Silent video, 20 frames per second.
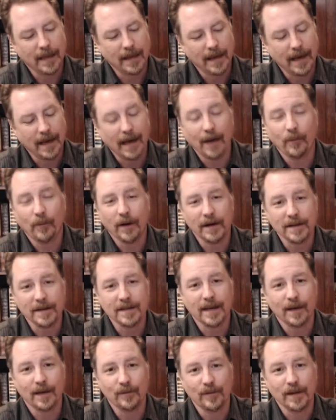I wanted to
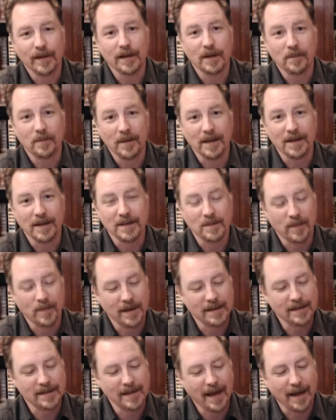say Vietnamese, but
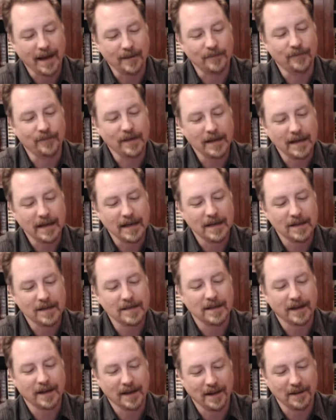it's not. Viennese
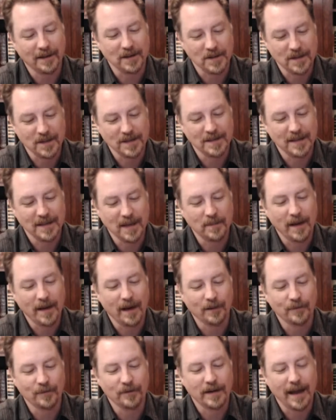psychologist named
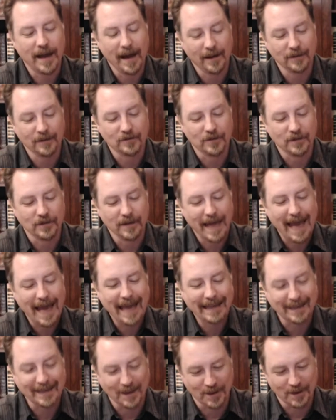Alfred
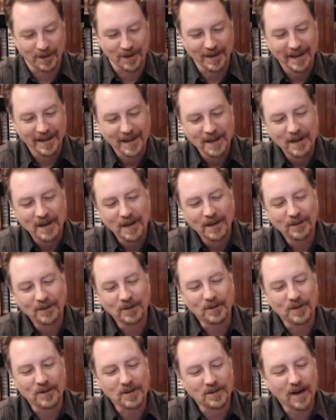Adler
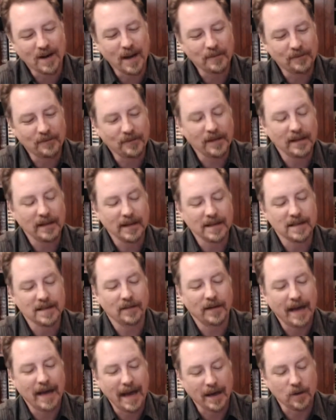to describe feelings of
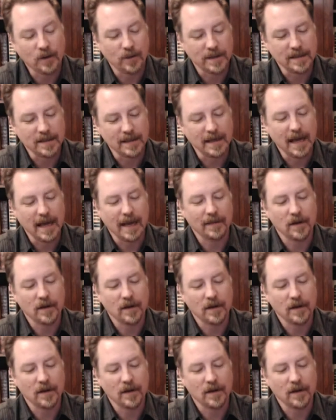inadequacy and their